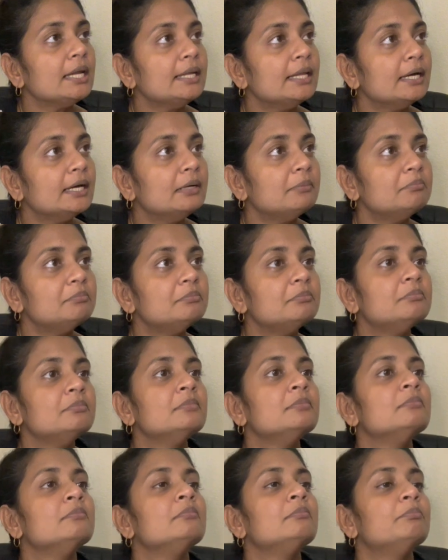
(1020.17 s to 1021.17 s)
them,
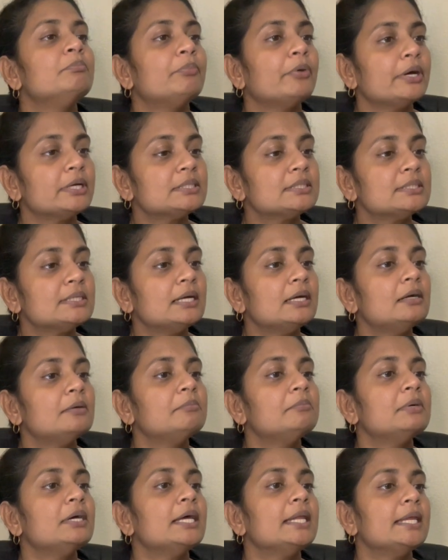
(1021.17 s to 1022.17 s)
press
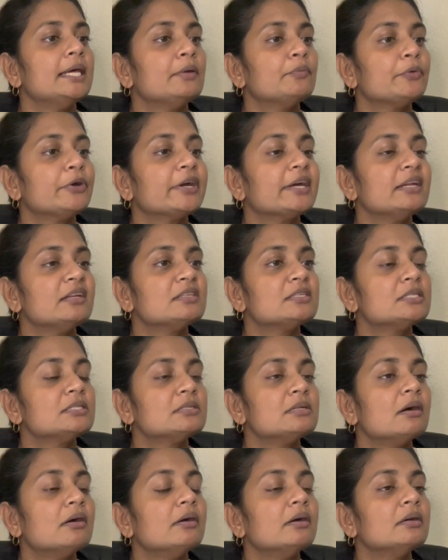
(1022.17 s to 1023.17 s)
them, and then we're gonna
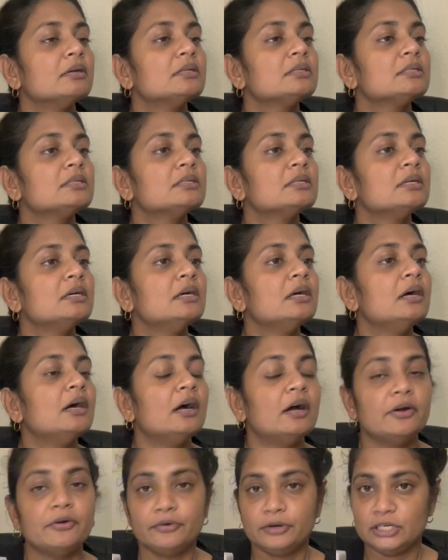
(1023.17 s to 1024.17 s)
start
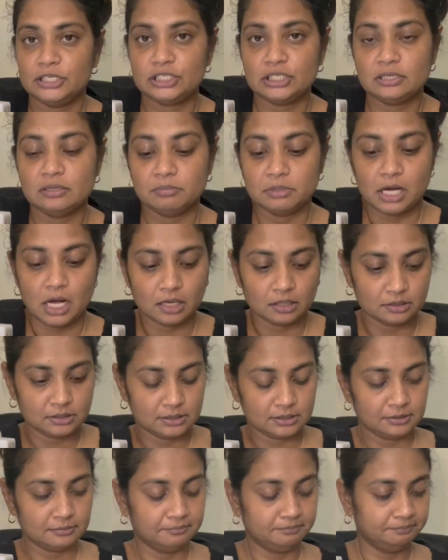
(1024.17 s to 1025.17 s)
arranging the blocks.